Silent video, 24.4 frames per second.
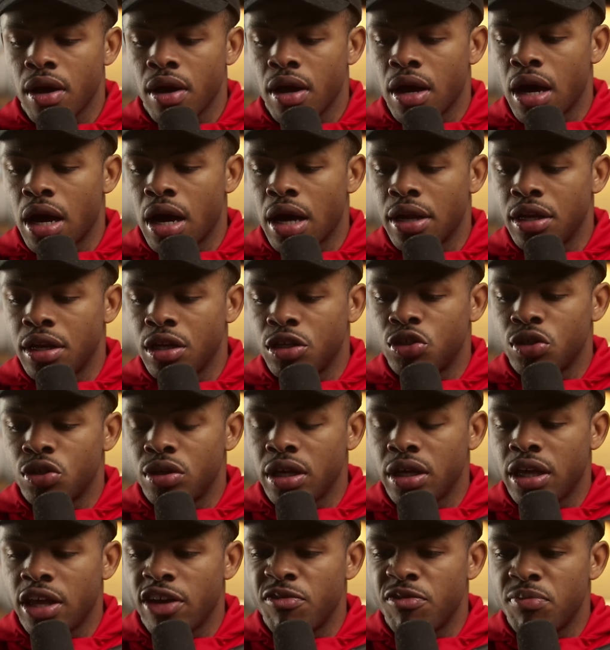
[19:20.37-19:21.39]
I need you to
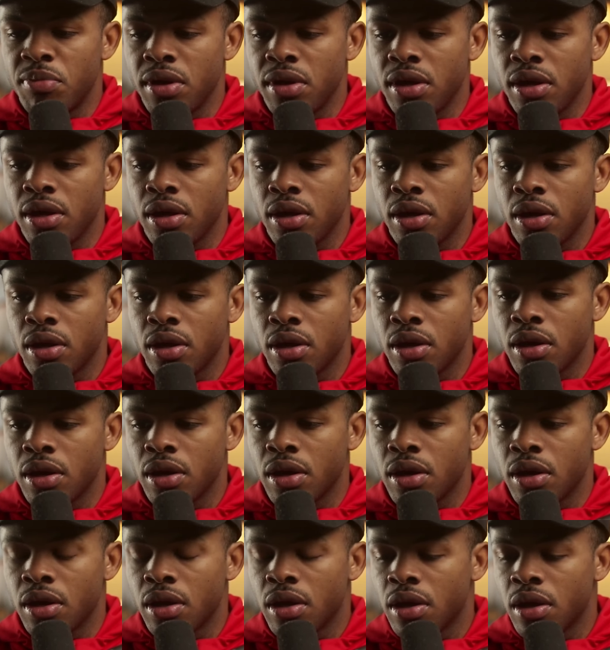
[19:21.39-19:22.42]
give me,
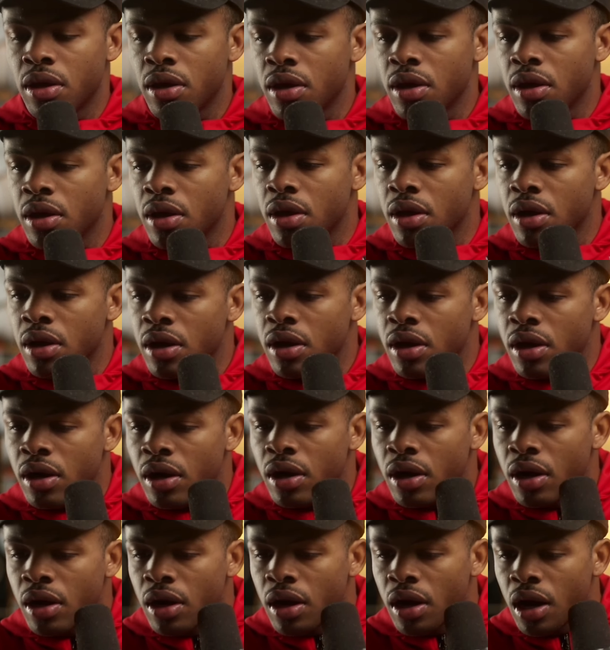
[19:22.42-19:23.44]

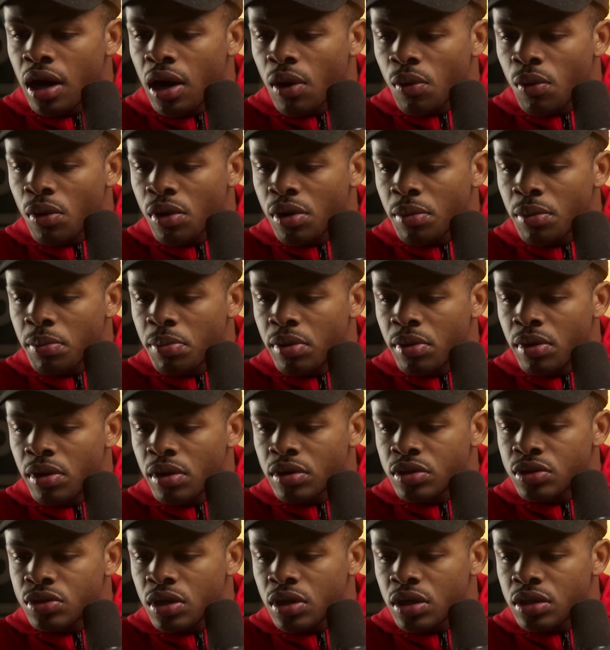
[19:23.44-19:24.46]
I wrote a
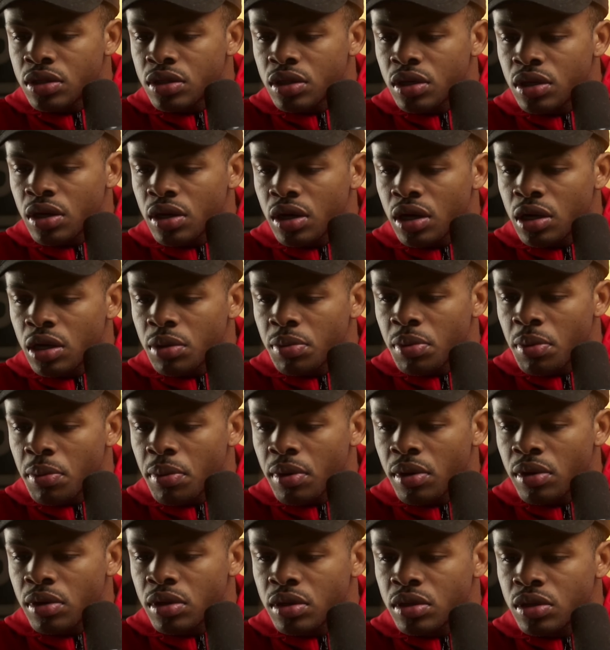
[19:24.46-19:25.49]
book trying to learn how to
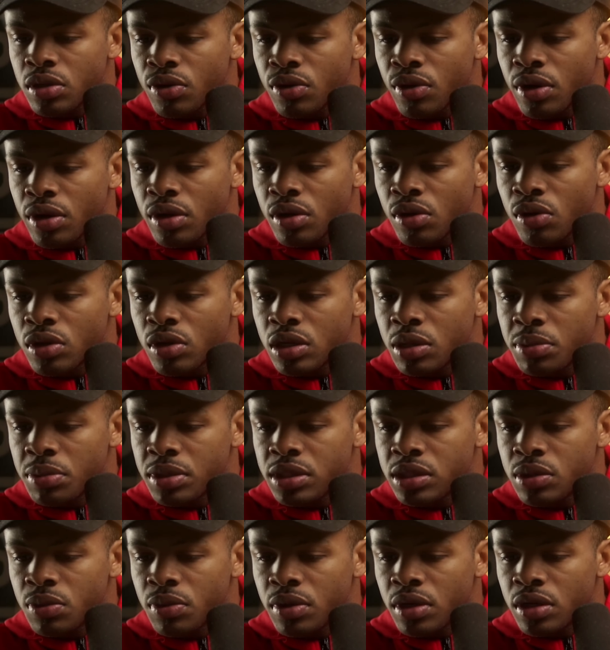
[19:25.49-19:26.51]
promote it, create a course. Let me
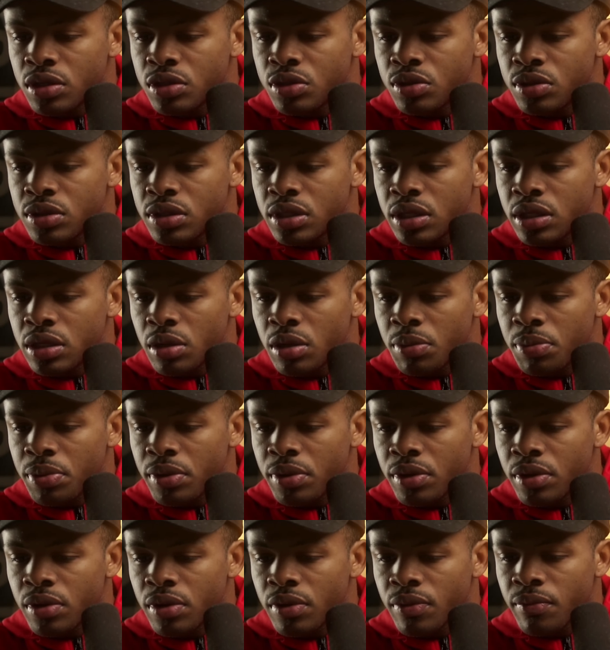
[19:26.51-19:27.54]
see what else you said up
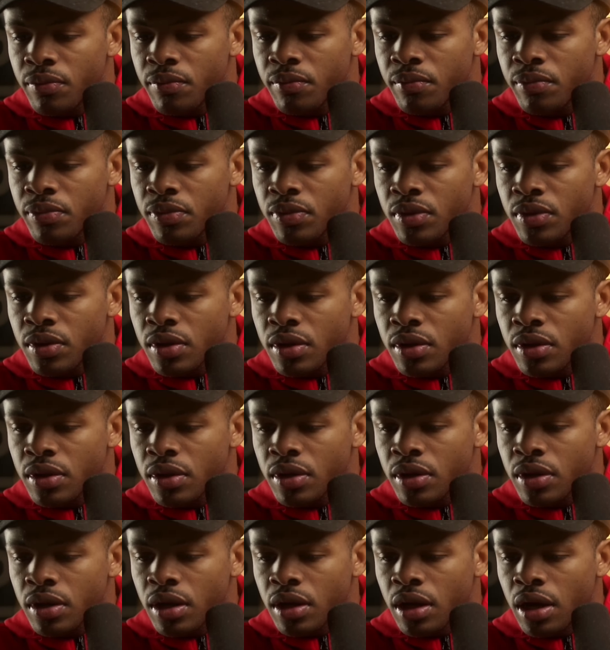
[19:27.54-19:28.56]
here.
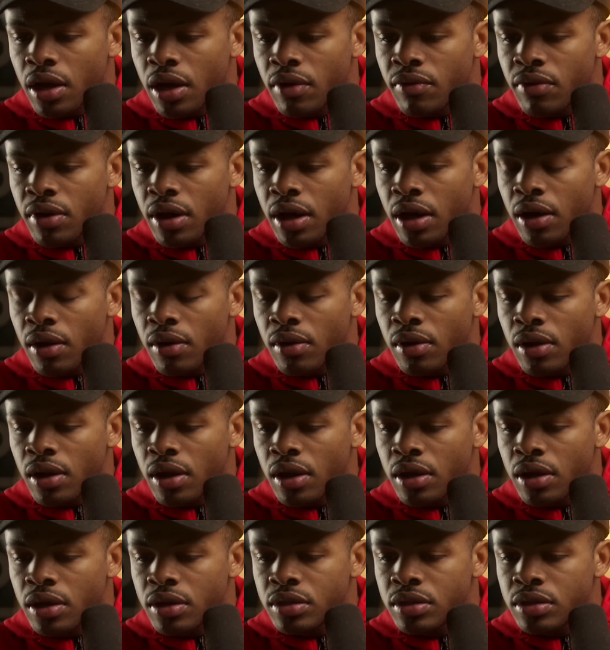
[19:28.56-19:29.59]
I have an
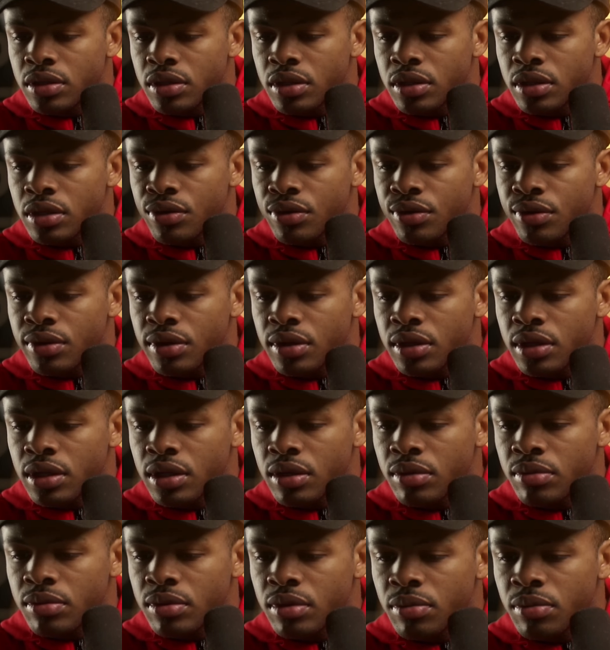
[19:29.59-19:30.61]
outline to
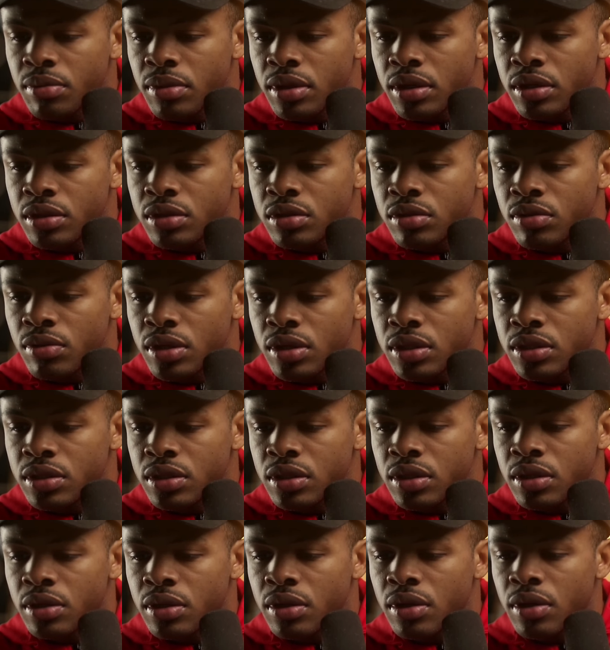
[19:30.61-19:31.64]
keep them
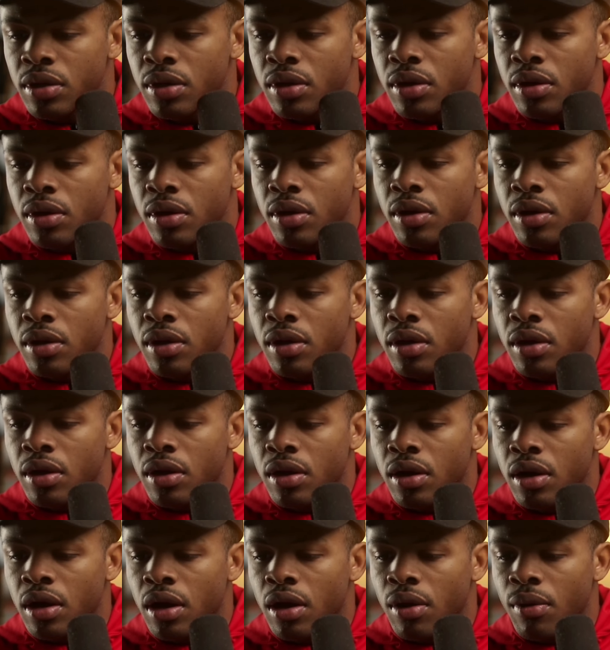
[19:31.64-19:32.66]
interested.
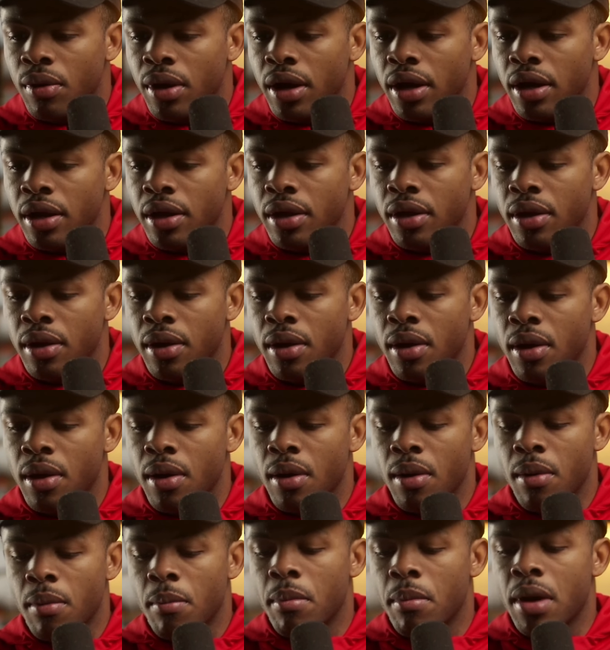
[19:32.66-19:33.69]
All right.
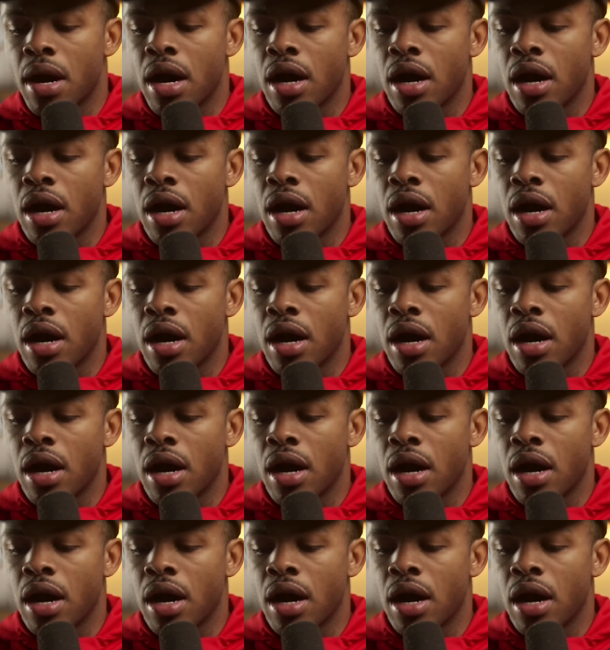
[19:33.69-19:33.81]
My